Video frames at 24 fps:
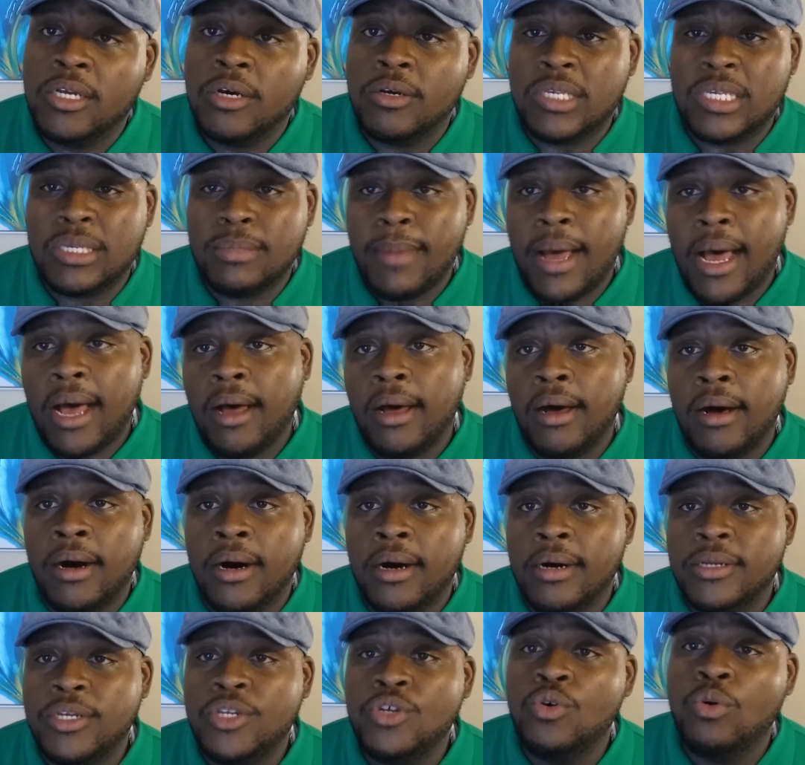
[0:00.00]

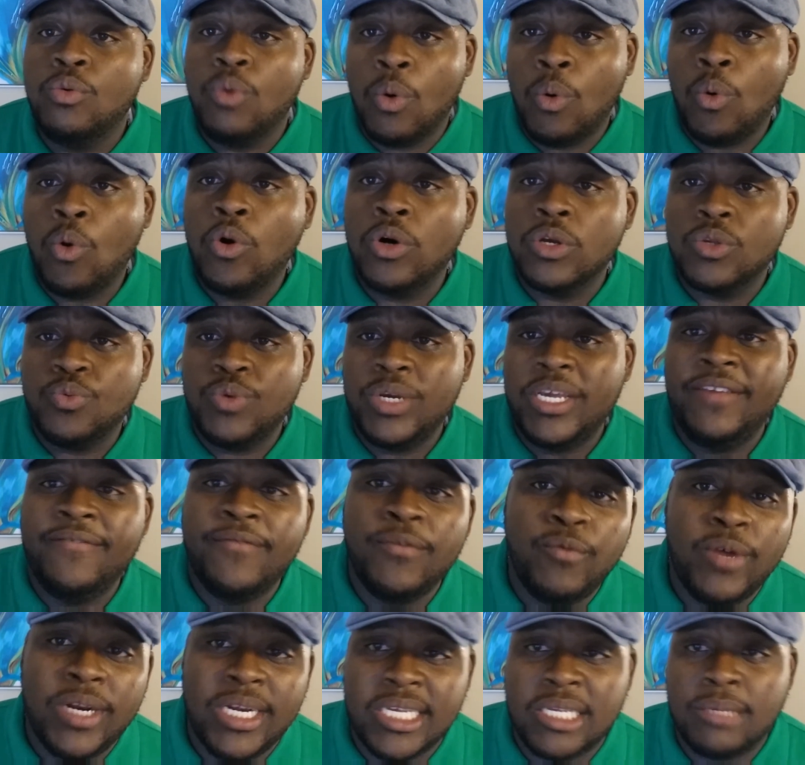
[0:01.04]
small, do rewards
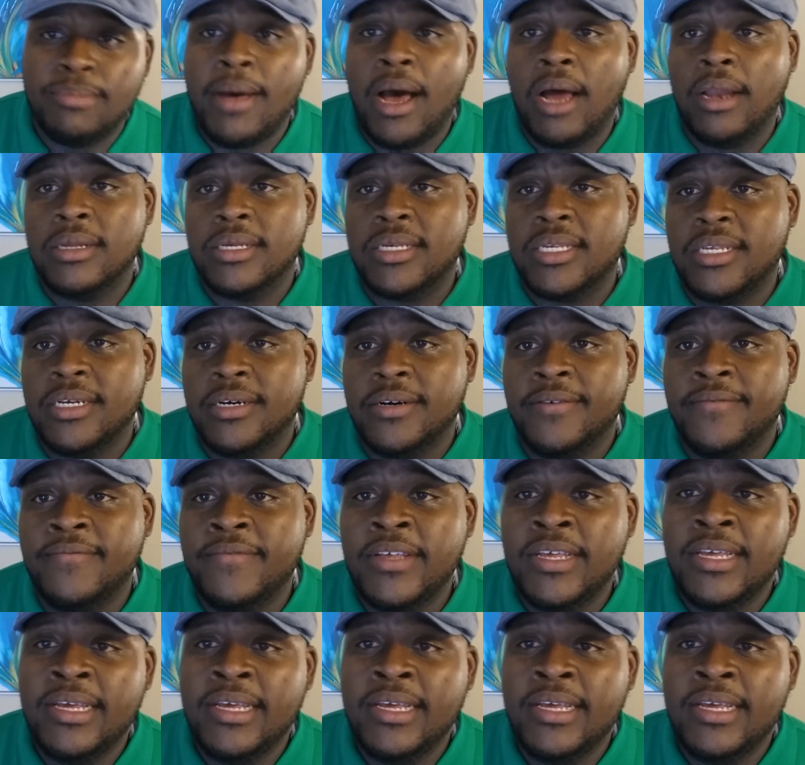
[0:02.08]
even when it's smaller stuff.